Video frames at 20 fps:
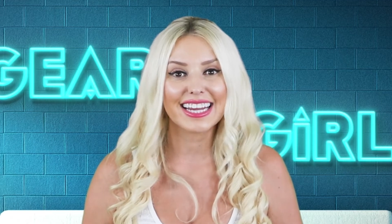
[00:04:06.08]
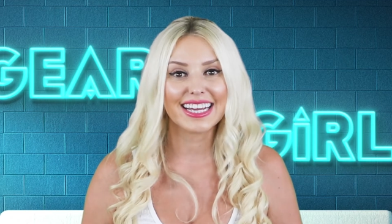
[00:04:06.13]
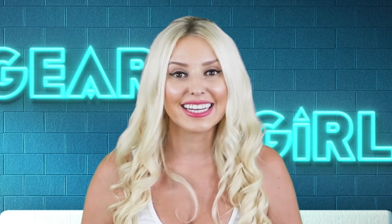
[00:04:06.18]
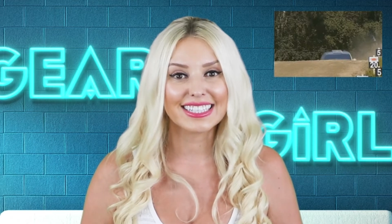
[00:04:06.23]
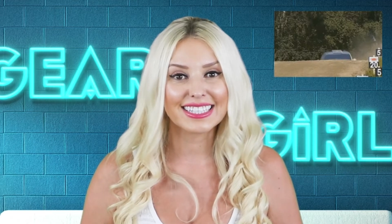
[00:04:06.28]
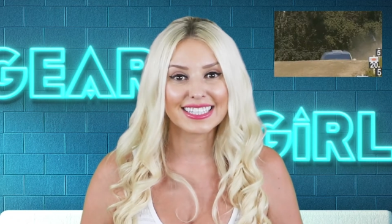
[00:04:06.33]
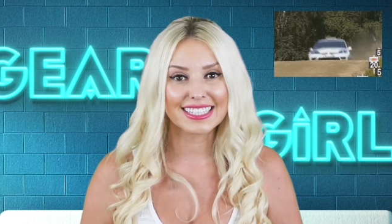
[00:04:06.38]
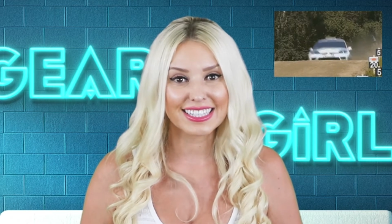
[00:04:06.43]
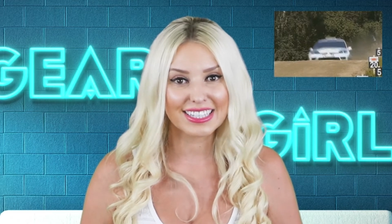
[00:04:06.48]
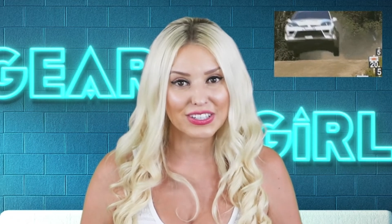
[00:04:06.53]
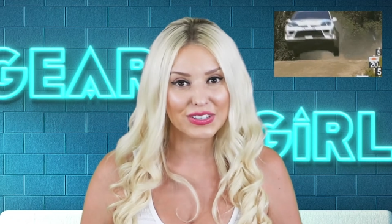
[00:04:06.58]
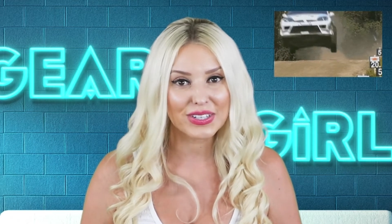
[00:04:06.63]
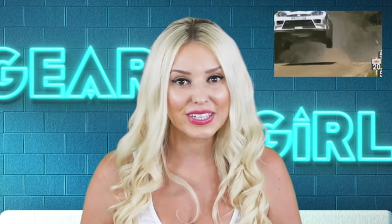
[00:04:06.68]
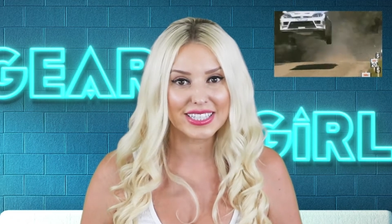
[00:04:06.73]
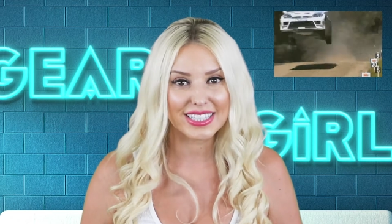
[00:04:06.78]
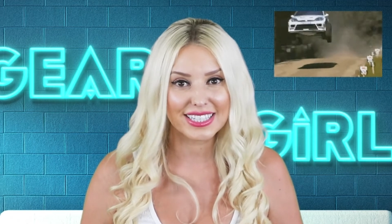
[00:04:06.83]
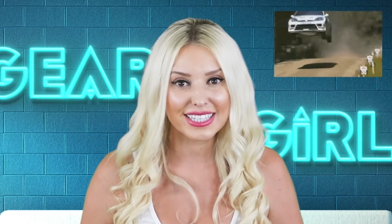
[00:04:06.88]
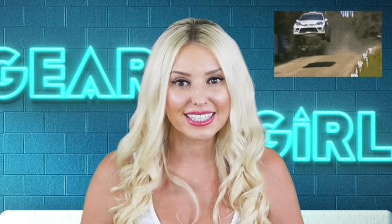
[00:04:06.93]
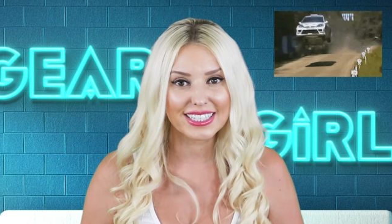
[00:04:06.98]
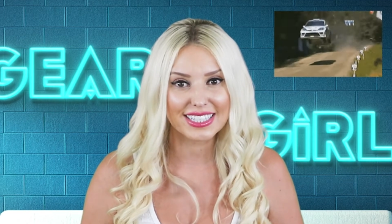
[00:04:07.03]
a zero to
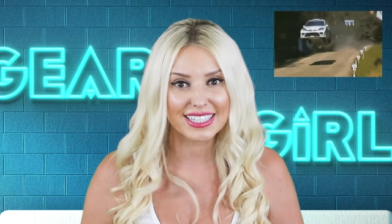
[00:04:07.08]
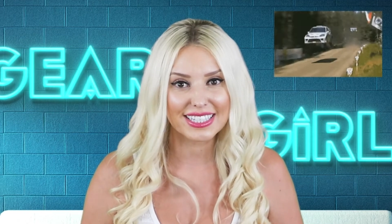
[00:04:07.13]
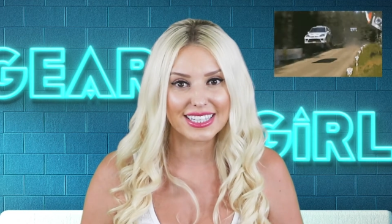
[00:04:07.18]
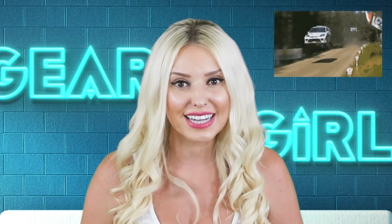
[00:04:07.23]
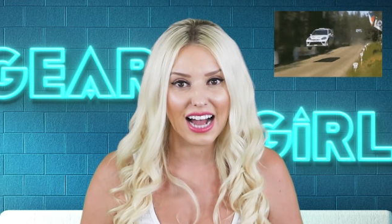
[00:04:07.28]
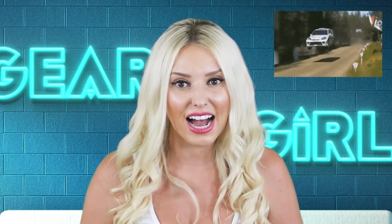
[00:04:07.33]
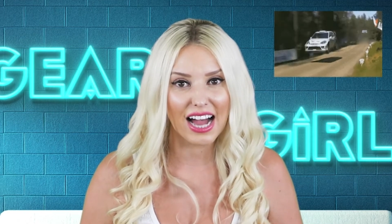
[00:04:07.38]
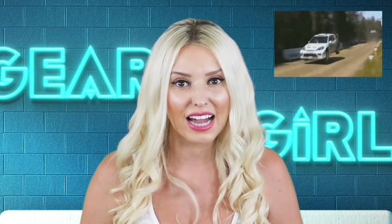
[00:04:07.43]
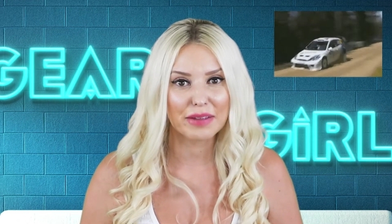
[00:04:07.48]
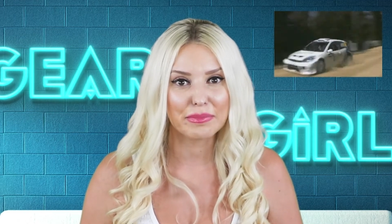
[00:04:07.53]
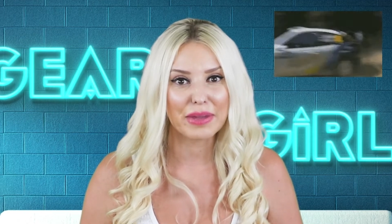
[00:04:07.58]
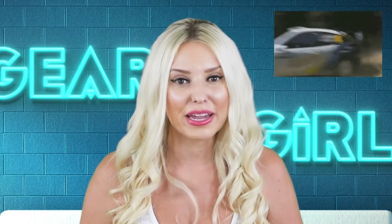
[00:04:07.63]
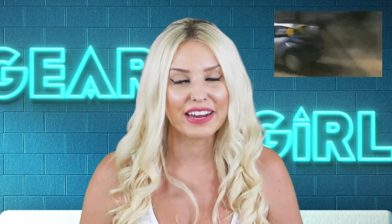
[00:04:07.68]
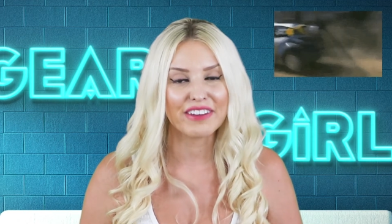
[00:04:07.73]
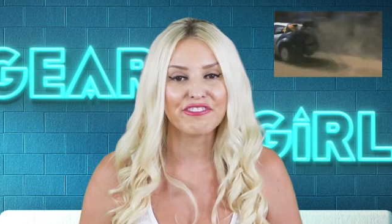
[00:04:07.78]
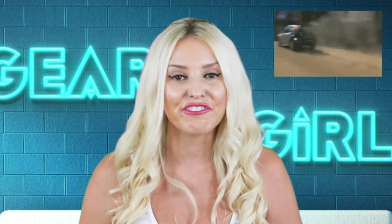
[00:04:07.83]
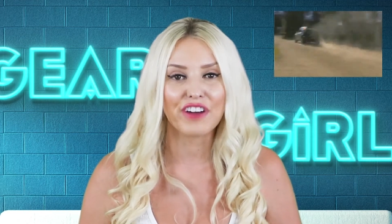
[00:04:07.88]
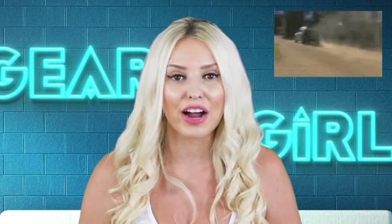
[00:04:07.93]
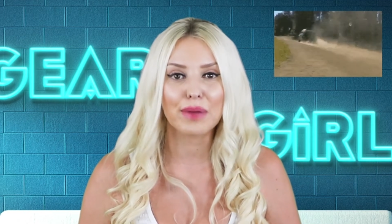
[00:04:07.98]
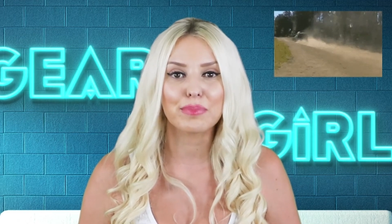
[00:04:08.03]
sixty time
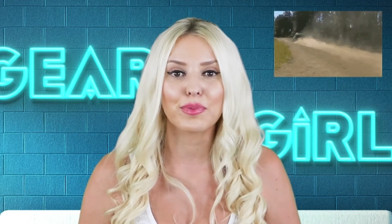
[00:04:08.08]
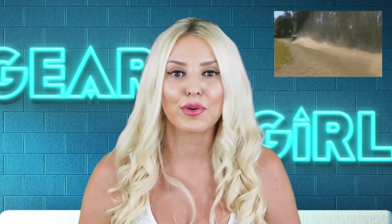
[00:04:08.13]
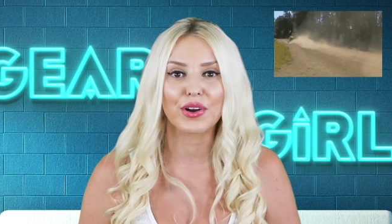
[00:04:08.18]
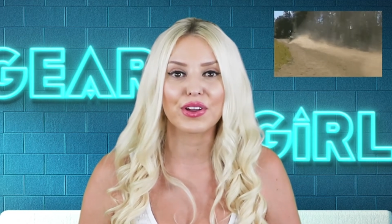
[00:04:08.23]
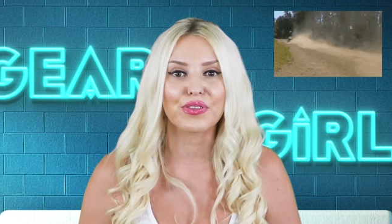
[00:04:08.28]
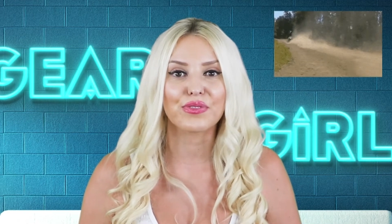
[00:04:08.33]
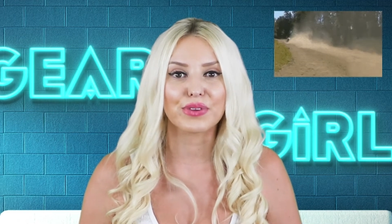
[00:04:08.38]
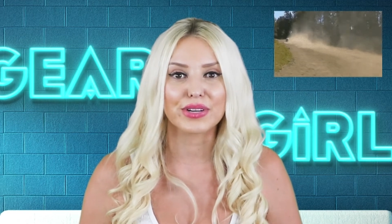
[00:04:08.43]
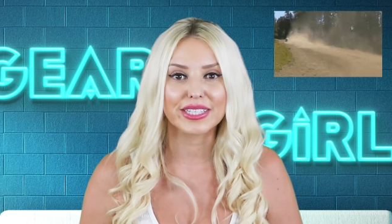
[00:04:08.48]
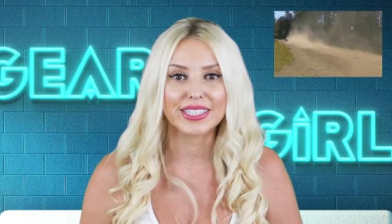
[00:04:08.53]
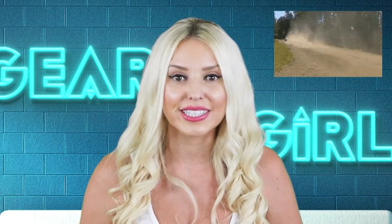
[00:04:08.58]
in five point three